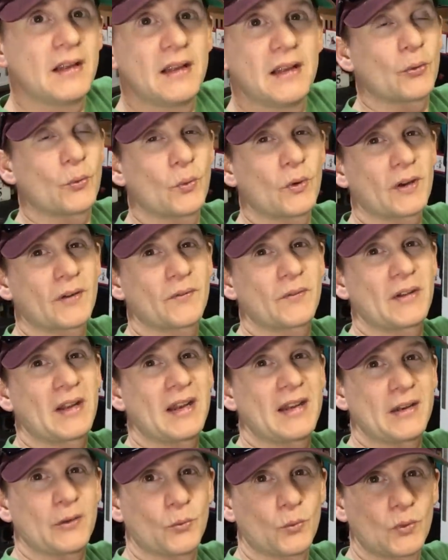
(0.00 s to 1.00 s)
We're
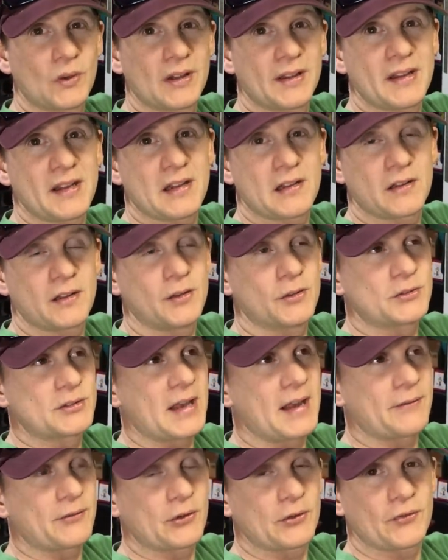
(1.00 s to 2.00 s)
getting really close
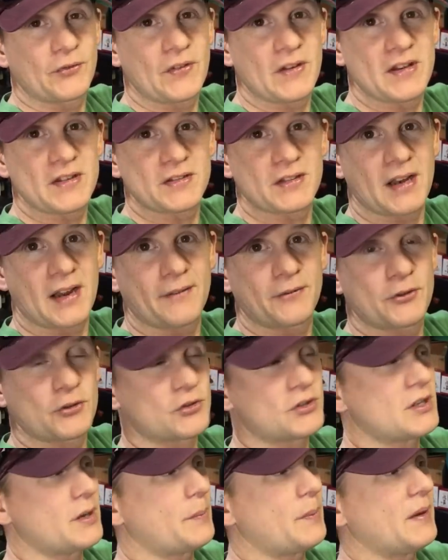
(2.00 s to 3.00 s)
after fees and after
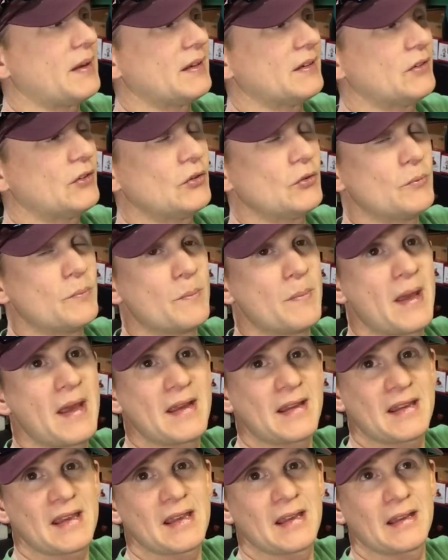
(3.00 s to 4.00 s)
shipping to
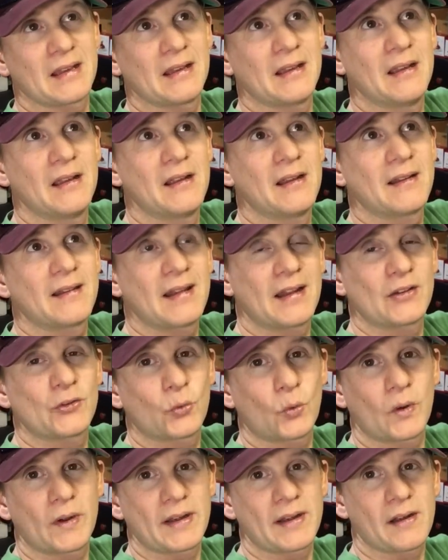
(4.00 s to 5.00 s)
making that
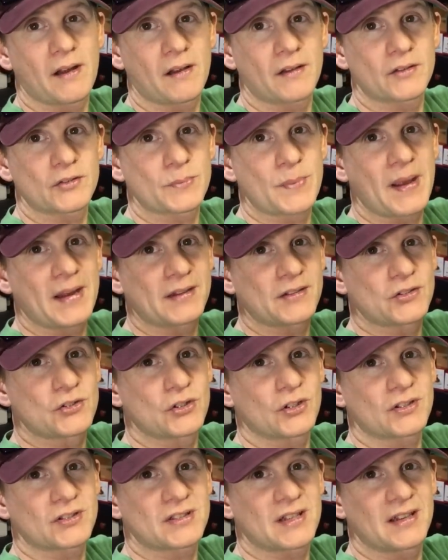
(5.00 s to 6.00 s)
$20 back
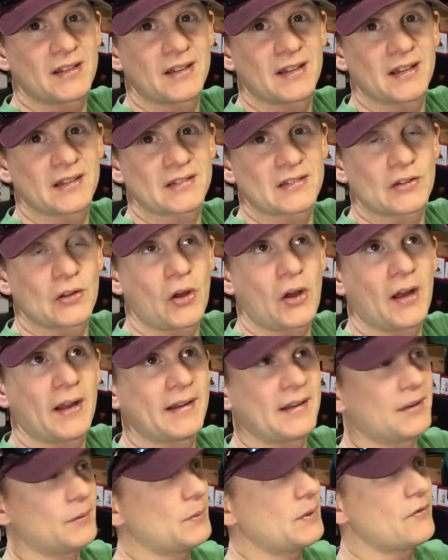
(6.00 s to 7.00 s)
just in this lot.
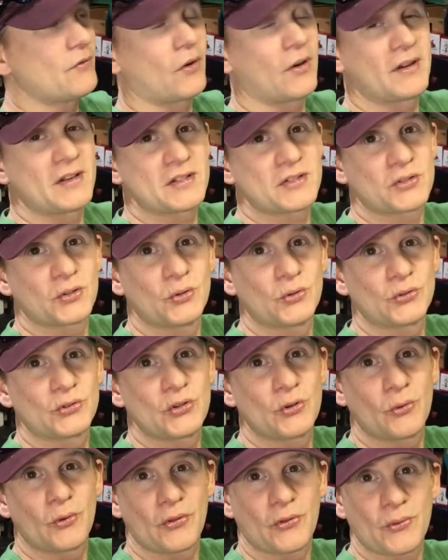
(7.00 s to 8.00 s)
And we've already sold
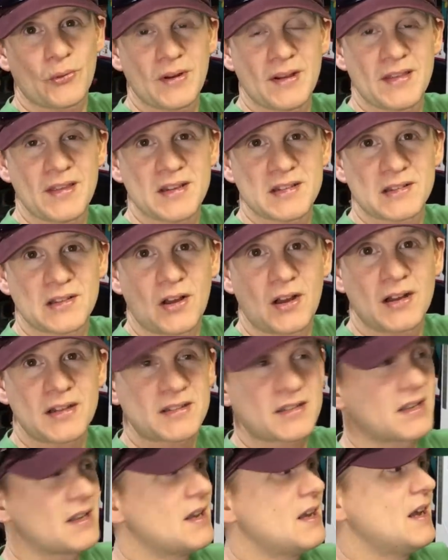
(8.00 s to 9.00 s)
two or three of these
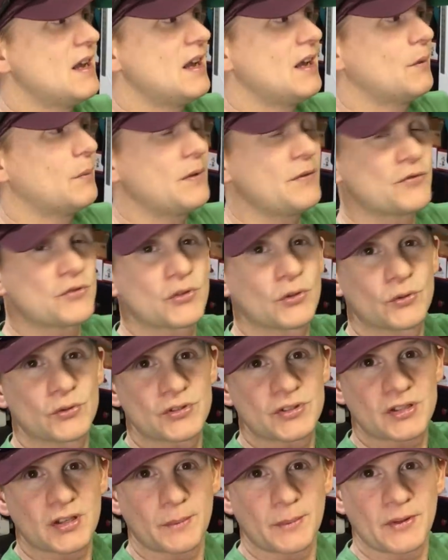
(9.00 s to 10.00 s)
lots. We've
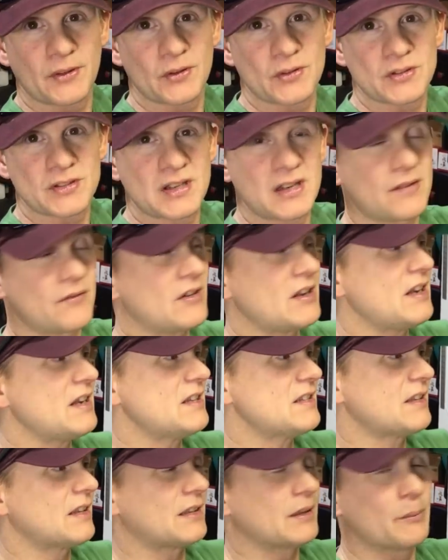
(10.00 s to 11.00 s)
sold some of those
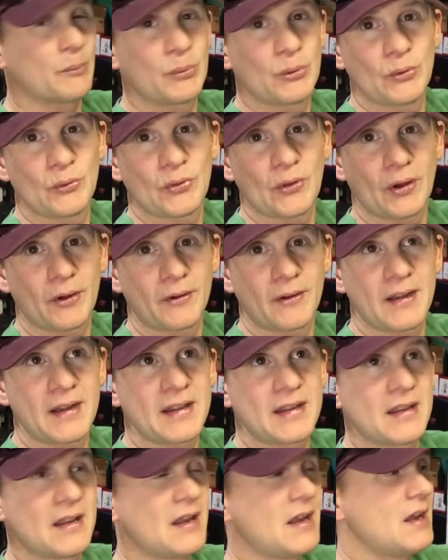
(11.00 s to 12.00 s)
DVDs at the booth
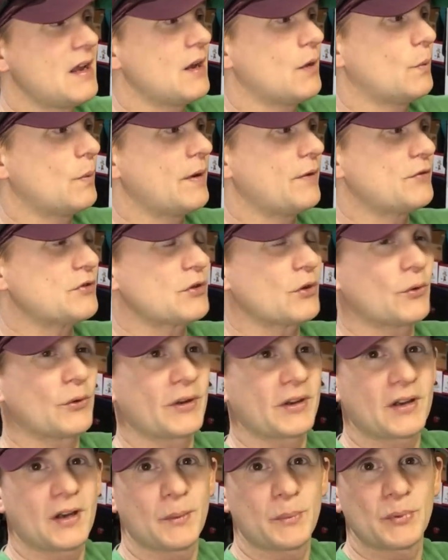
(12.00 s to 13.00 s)
already. We've sold
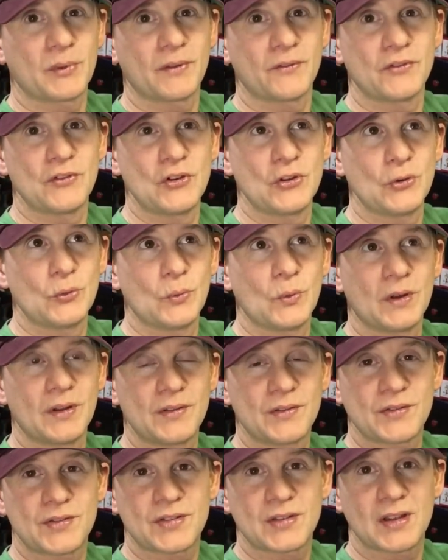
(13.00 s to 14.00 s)
a couple of new
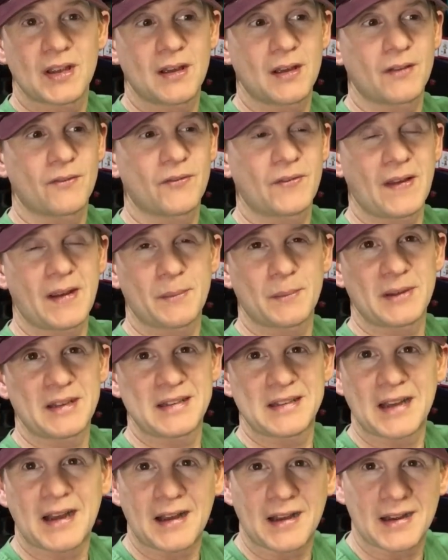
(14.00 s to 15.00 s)
ones, uh, Family
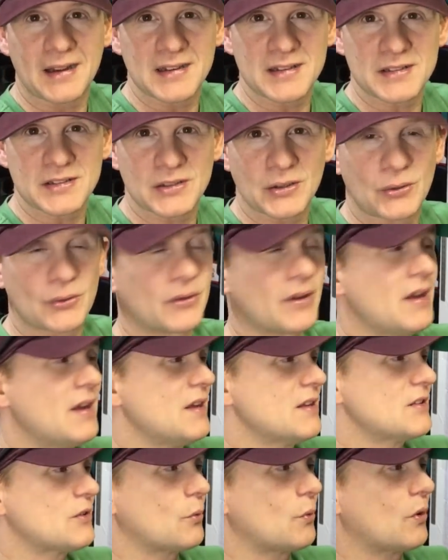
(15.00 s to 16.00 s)
Ties sold.
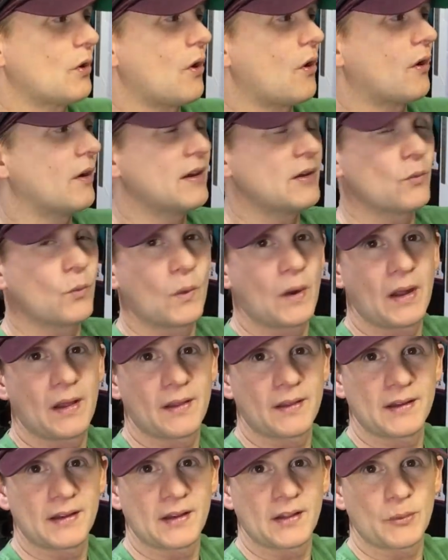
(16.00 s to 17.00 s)
So we're already
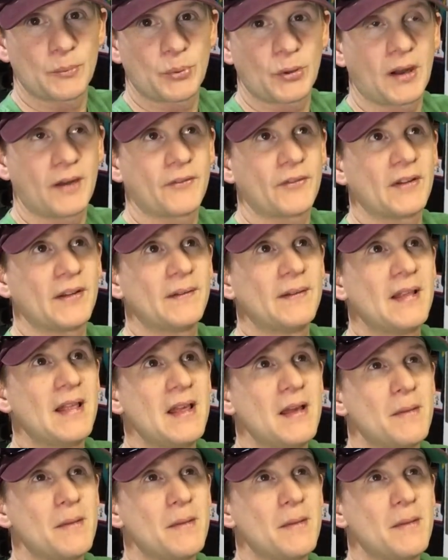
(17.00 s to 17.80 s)
well into the profit.